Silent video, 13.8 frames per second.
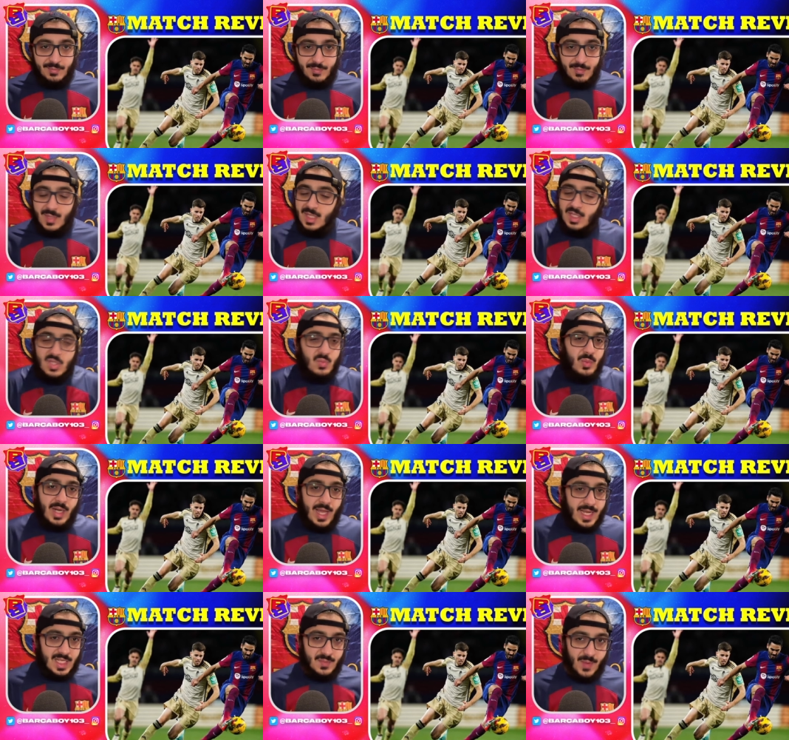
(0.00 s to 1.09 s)
This is what
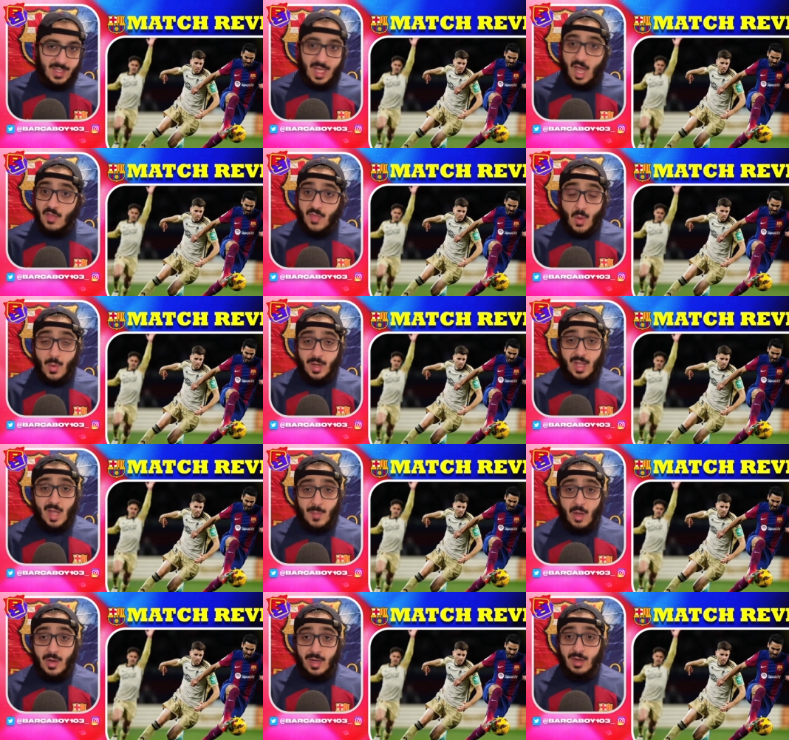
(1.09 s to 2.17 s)
I expect. I thought we'd
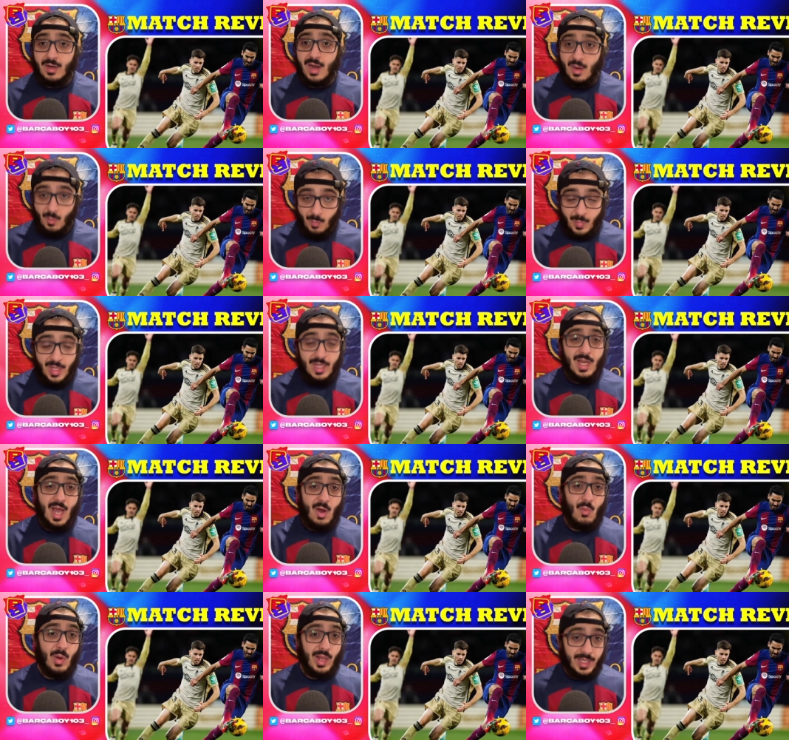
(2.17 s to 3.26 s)
come out here and beat
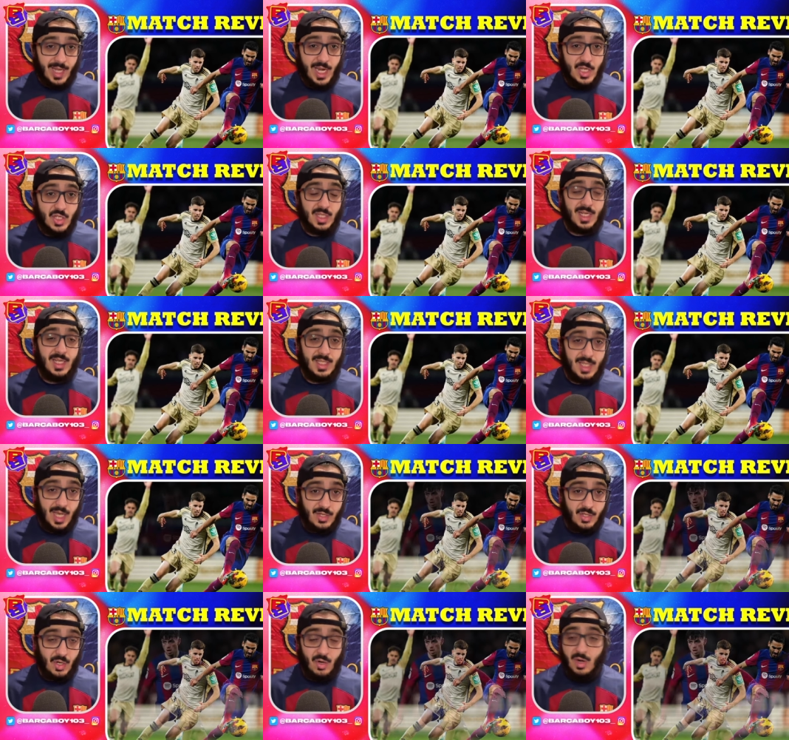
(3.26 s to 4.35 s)
a relegation
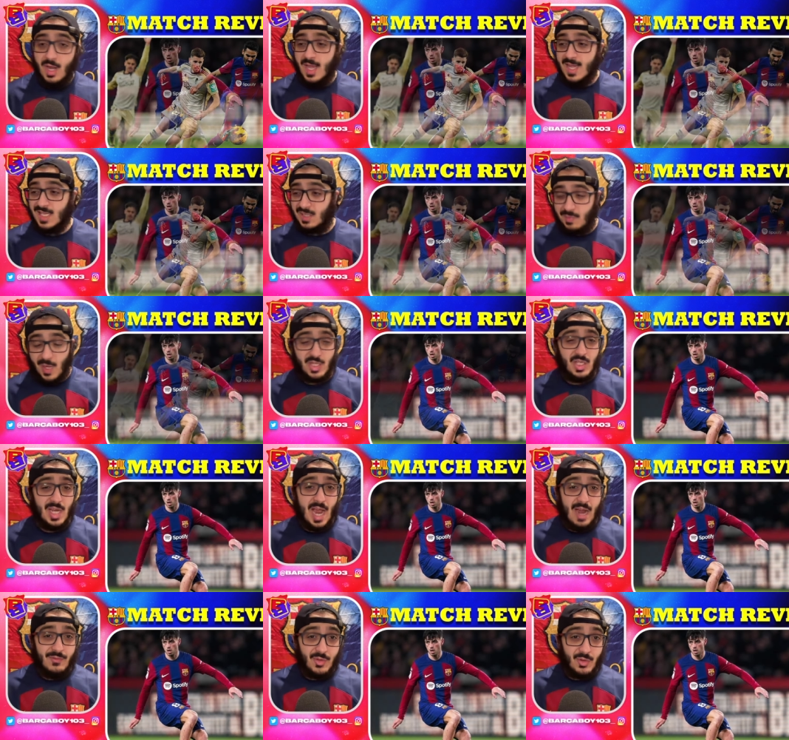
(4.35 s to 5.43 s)
contender, especially
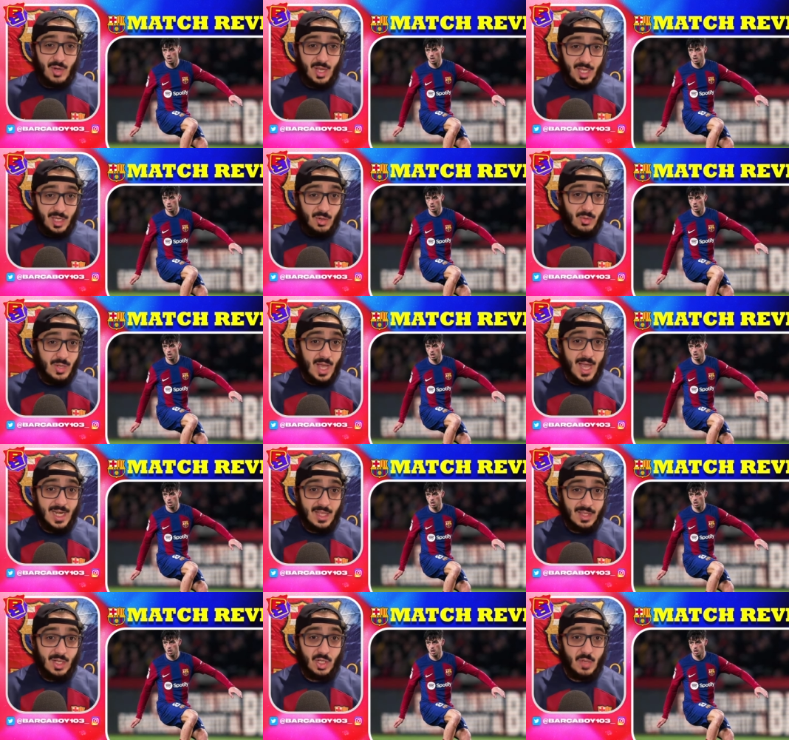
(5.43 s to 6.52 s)
after Girona and
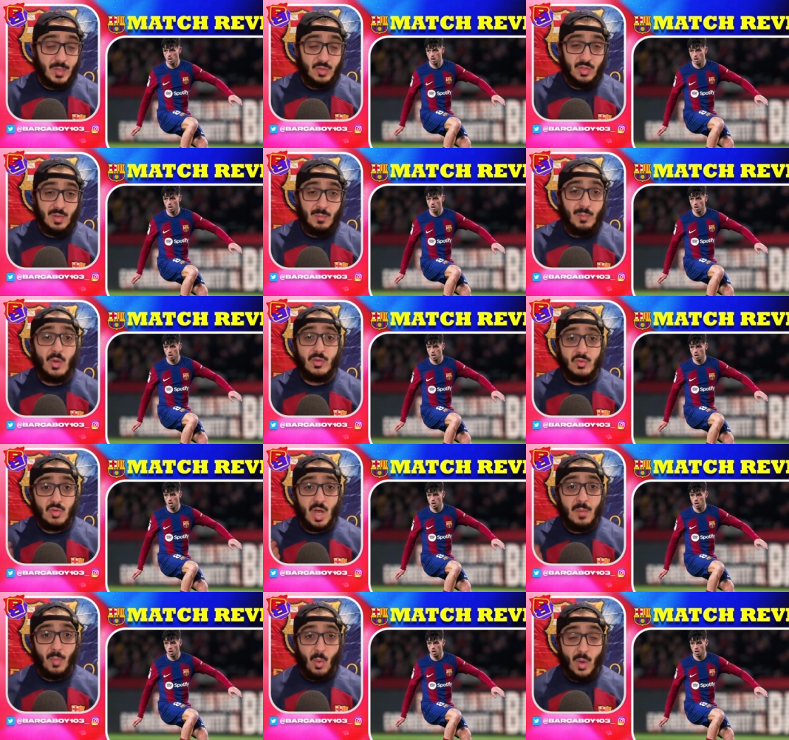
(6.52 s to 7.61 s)
Atletico Madrid both
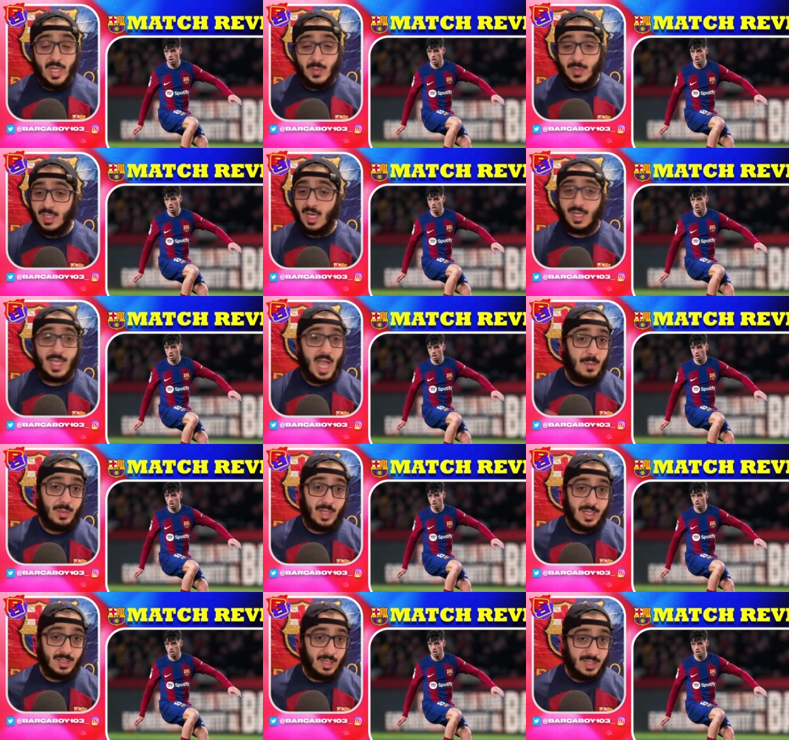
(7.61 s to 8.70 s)
dropped points. We did not
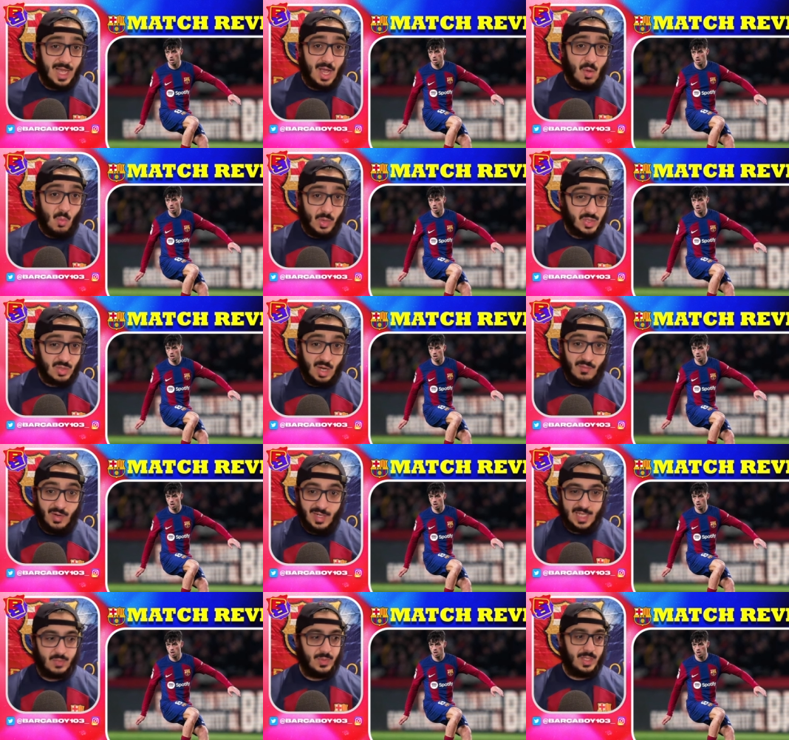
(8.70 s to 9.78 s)
capitalize on that whatsoever.
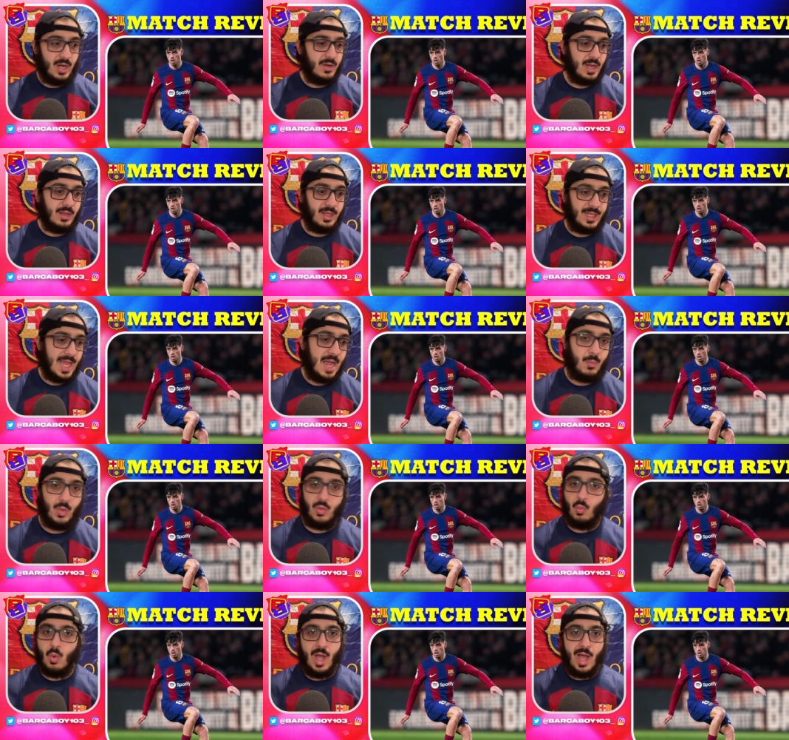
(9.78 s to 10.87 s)
Yes, we narrowed down the gap
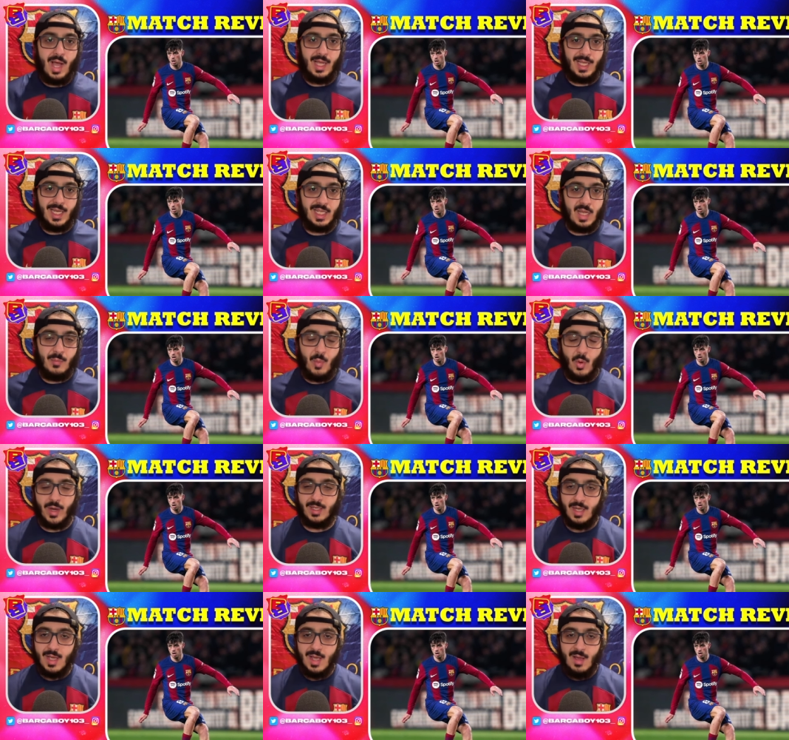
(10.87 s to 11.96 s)
with uh, getting a
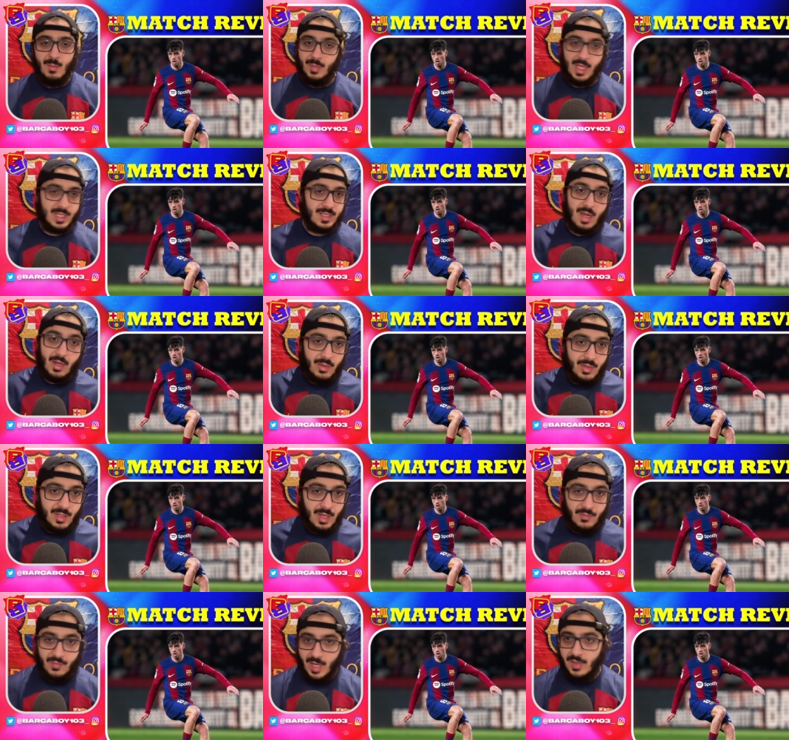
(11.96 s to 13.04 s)
point, but that's not good
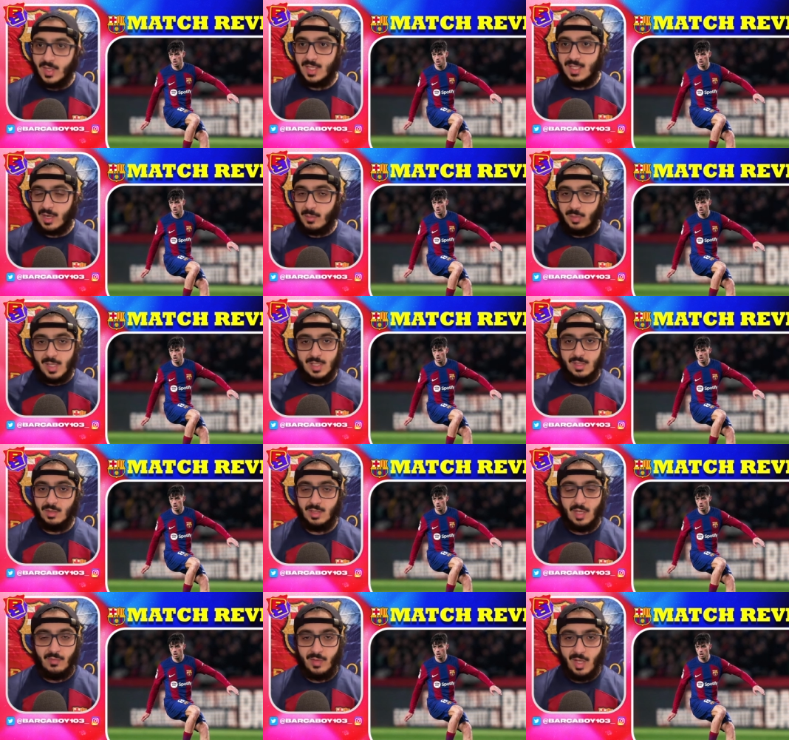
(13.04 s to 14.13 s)
enough. I think second place still
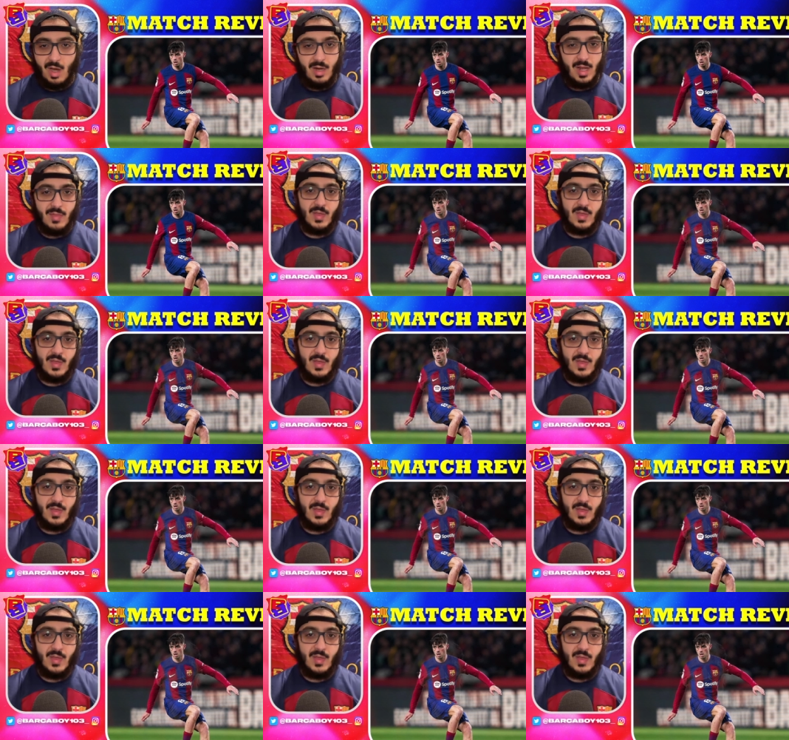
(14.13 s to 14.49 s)
definitely on.